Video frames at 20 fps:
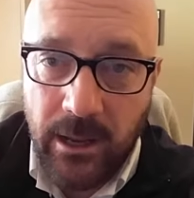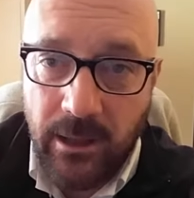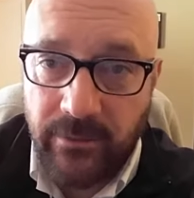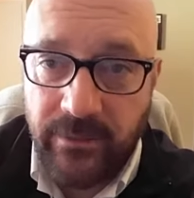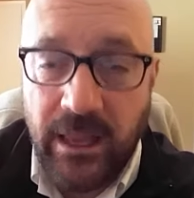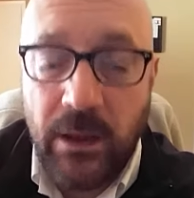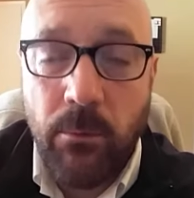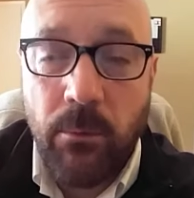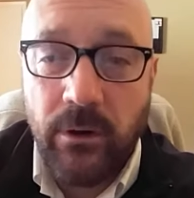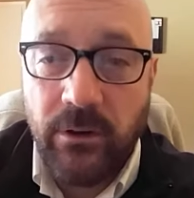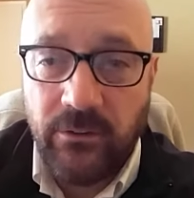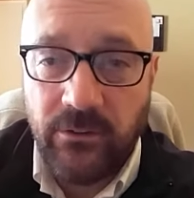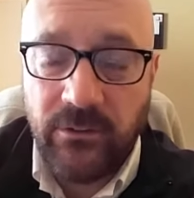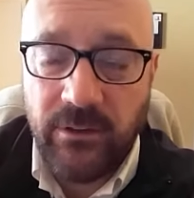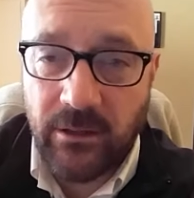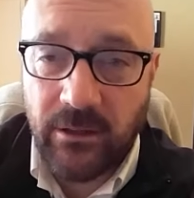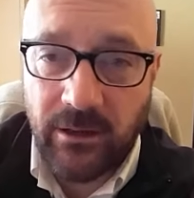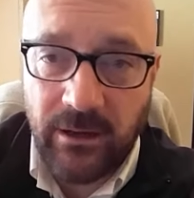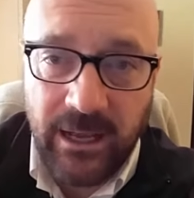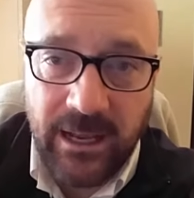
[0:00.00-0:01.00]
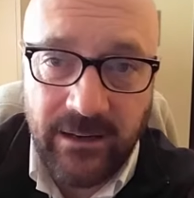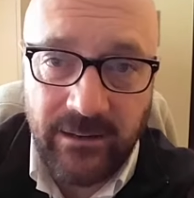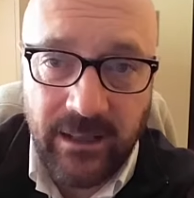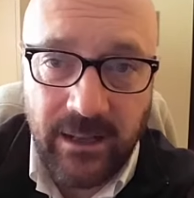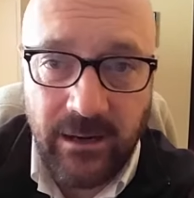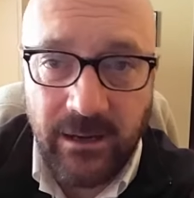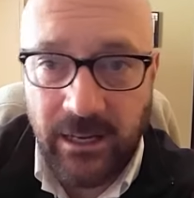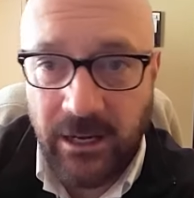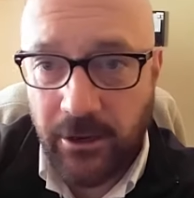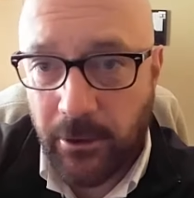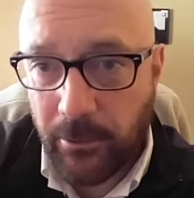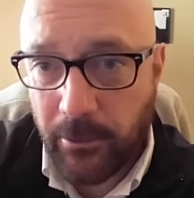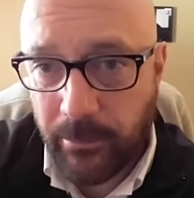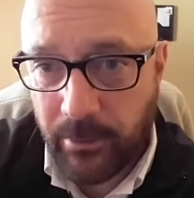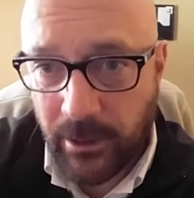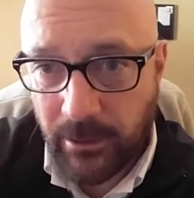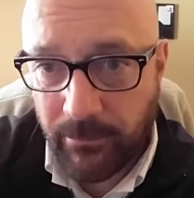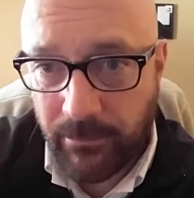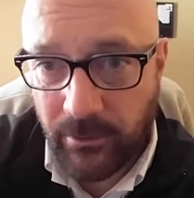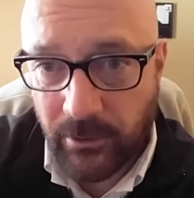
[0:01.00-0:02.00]
They want to steal an identity and open
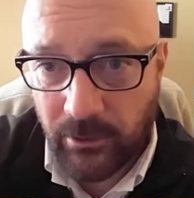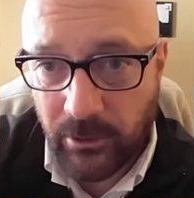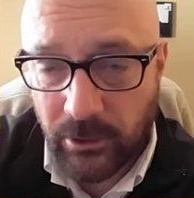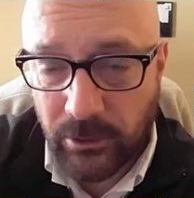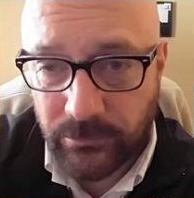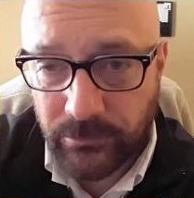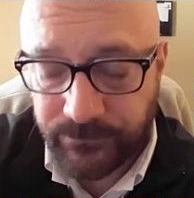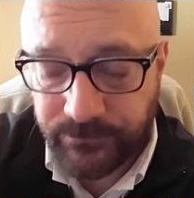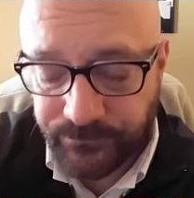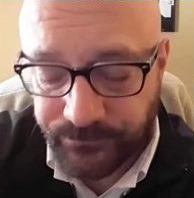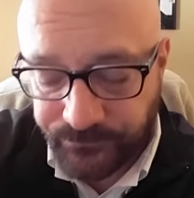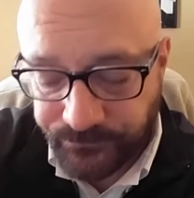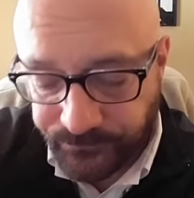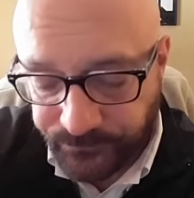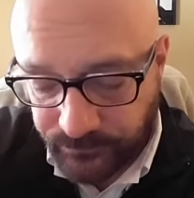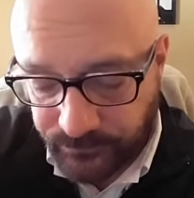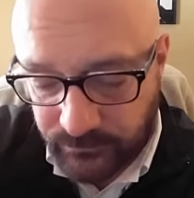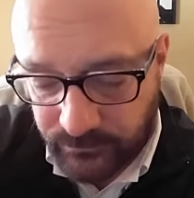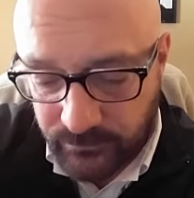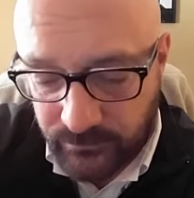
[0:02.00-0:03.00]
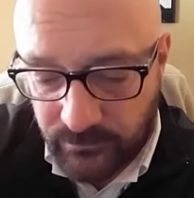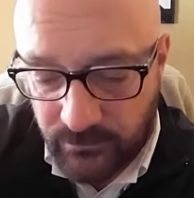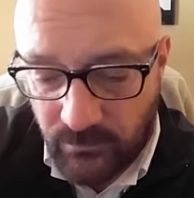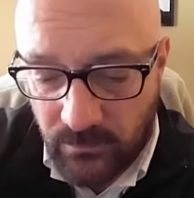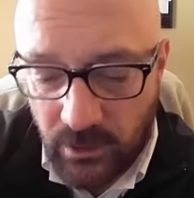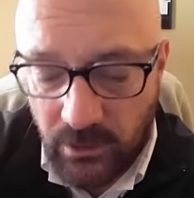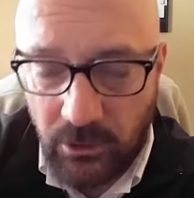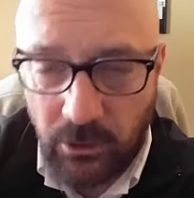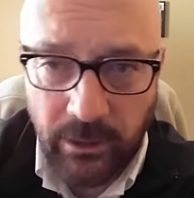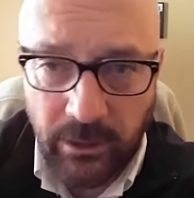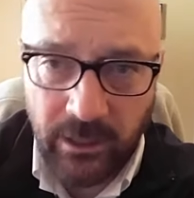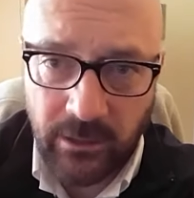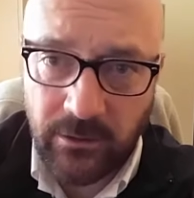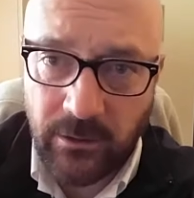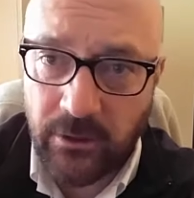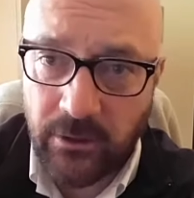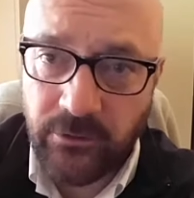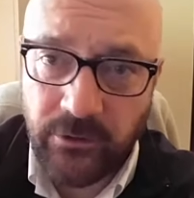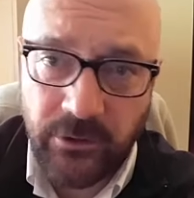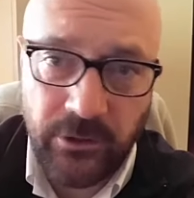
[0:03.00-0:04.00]
up their own credit
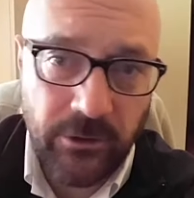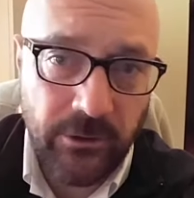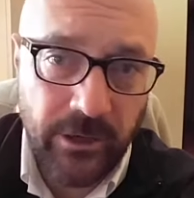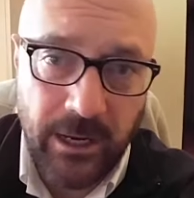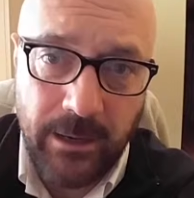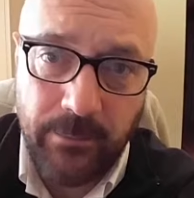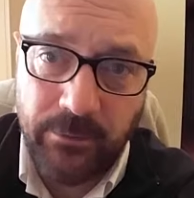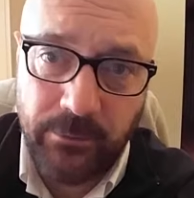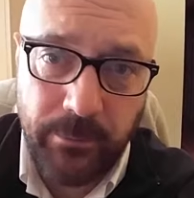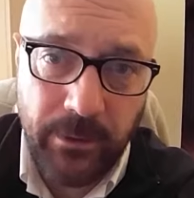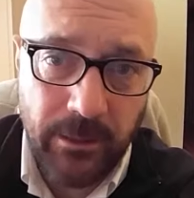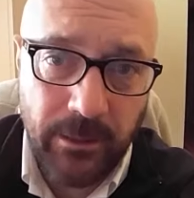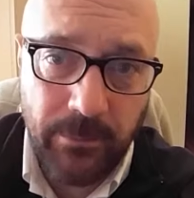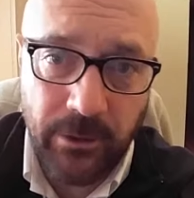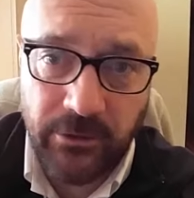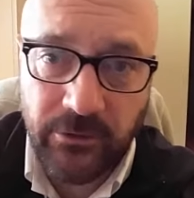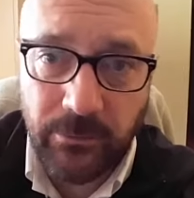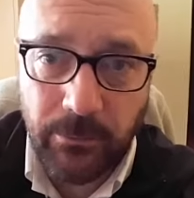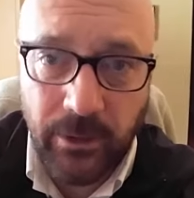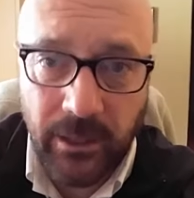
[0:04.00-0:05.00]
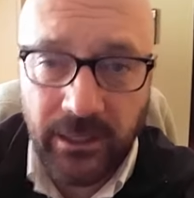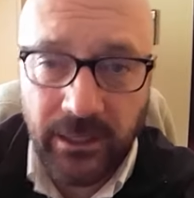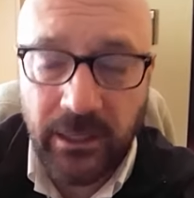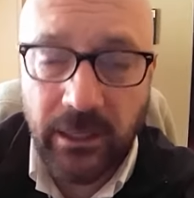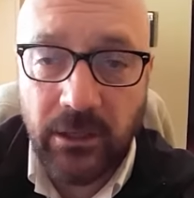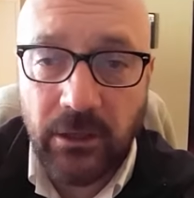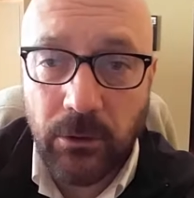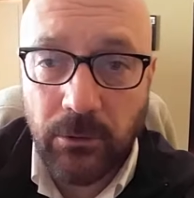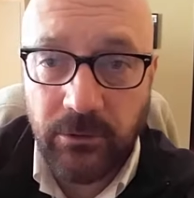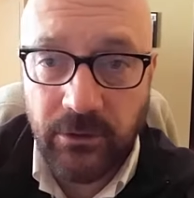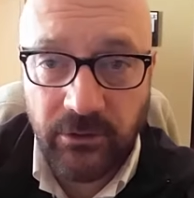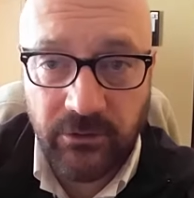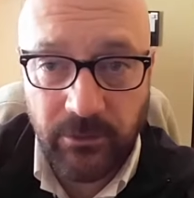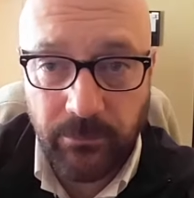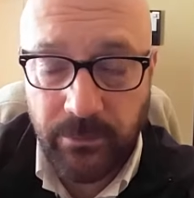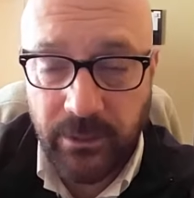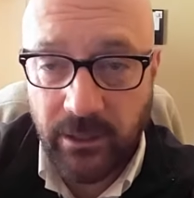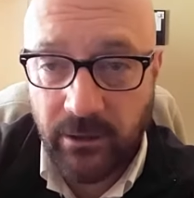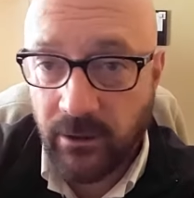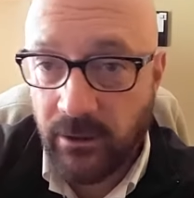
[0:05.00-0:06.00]
cards in your name, spend a bunch of money, and go
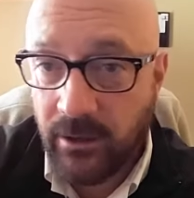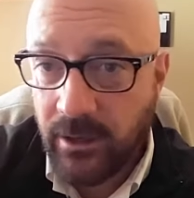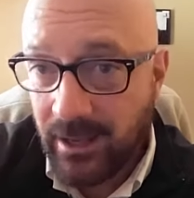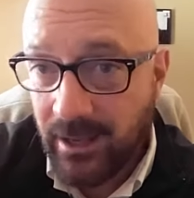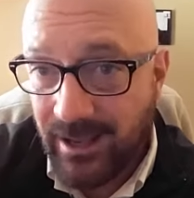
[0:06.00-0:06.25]
disappear.